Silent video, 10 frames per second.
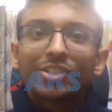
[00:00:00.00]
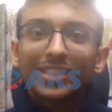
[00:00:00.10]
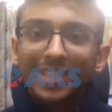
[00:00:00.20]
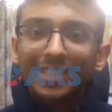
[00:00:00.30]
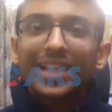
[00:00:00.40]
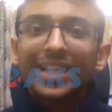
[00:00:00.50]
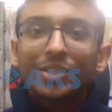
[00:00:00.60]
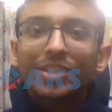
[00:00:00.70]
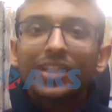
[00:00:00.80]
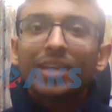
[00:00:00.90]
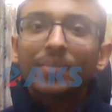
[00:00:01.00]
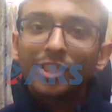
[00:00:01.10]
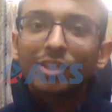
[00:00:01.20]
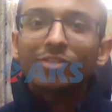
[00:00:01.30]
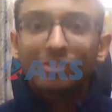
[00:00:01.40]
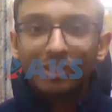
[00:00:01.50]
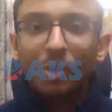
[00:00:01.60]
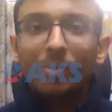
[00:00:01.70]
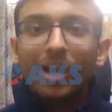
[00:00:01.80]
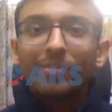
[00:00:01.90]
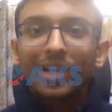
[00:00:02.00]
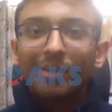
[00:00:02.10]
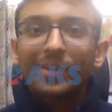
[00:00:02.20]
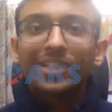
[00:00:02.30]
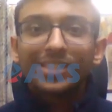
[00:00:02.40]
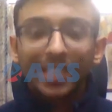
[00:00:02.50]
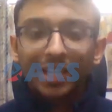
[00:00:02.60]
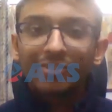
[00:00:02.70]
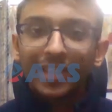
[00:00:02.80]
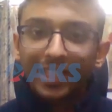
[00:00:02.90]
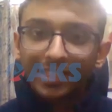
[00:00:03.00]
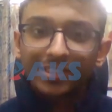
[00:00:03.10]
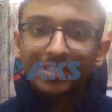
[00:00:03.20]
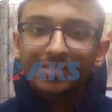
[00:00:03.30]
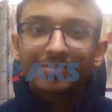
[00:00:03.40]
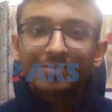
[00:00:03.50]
So this has led to the image of Bhopal becoming a city of lakes, sir.